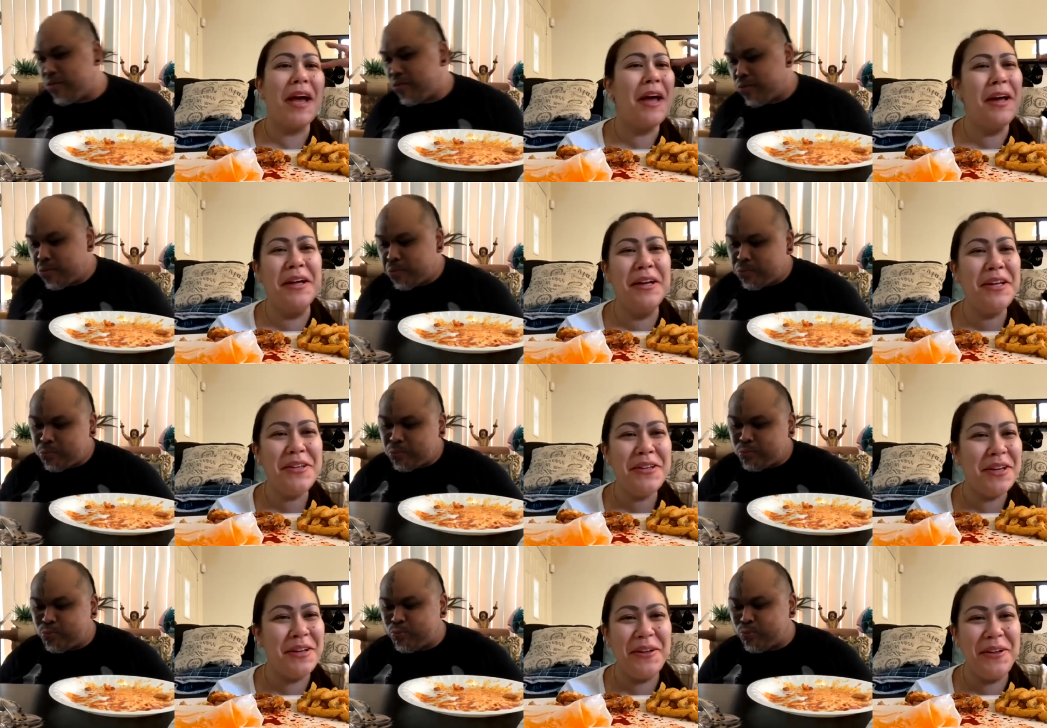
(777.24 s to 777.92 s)

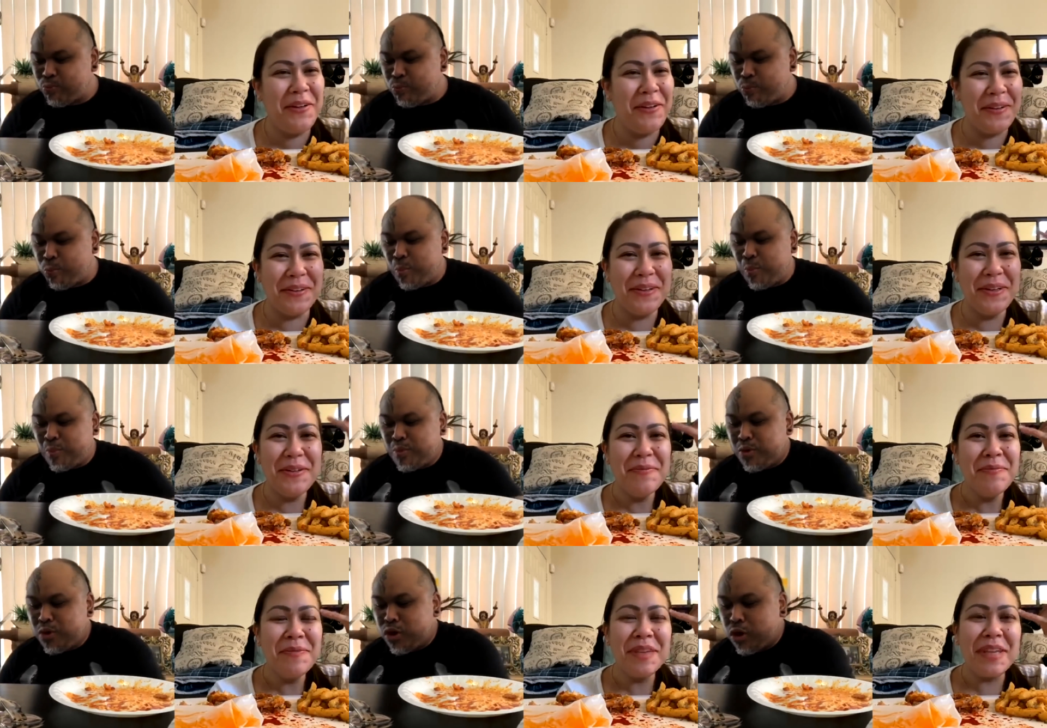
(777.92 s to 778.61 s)
Speaker 1: Get
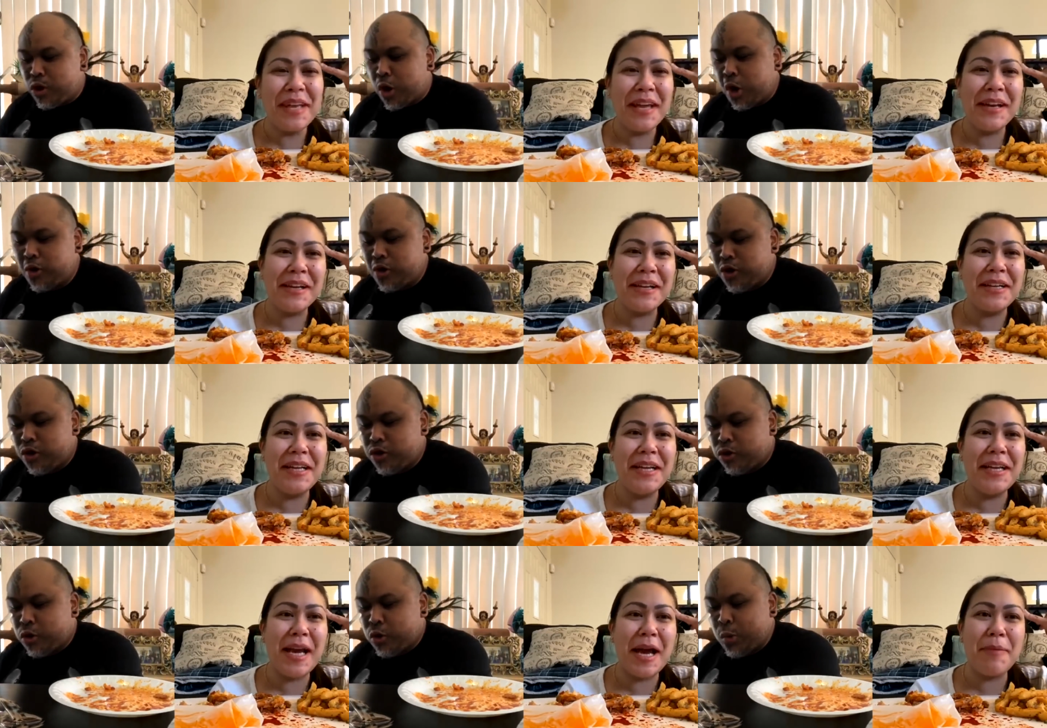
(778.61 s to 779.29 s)
a
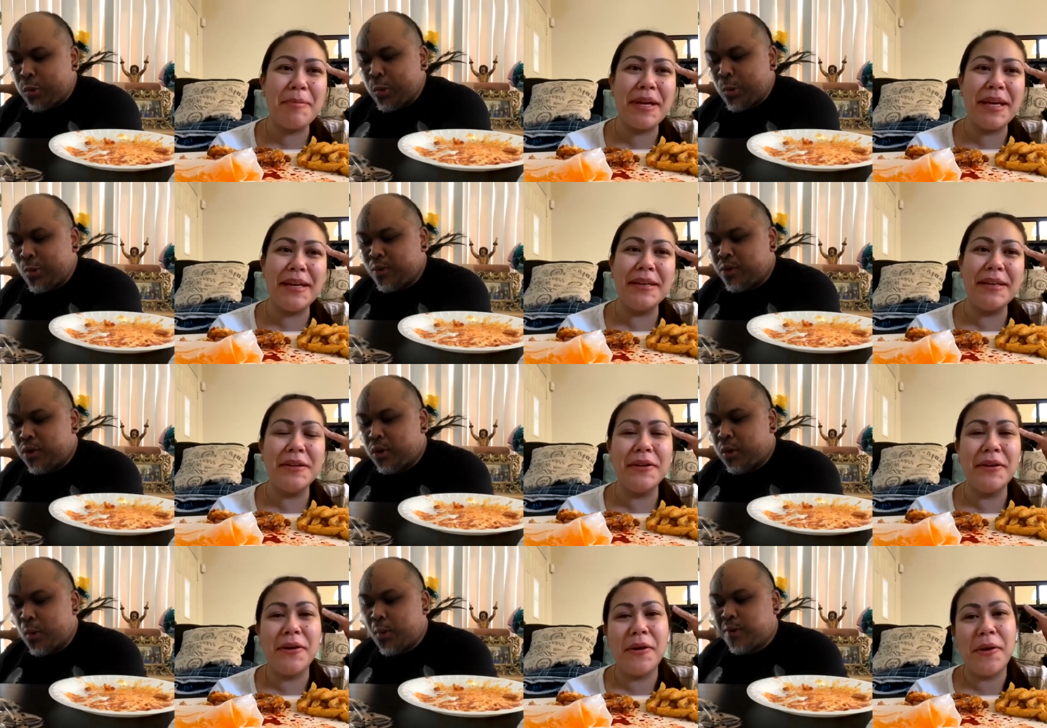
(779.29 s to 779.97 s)
clean
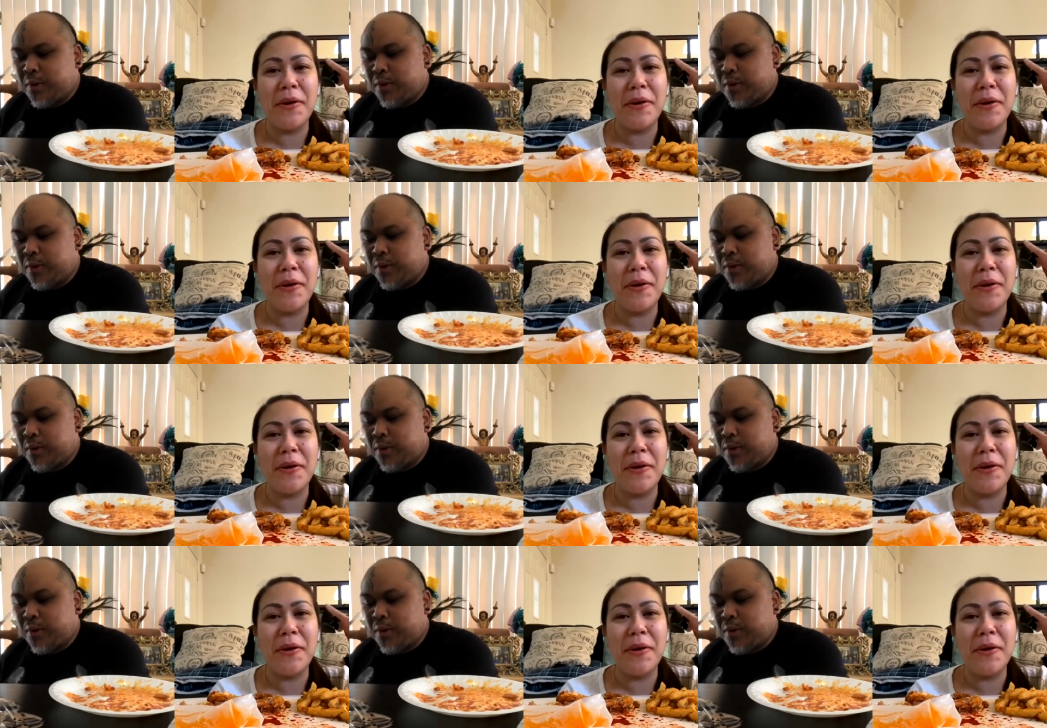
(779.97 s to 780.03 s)
napkin.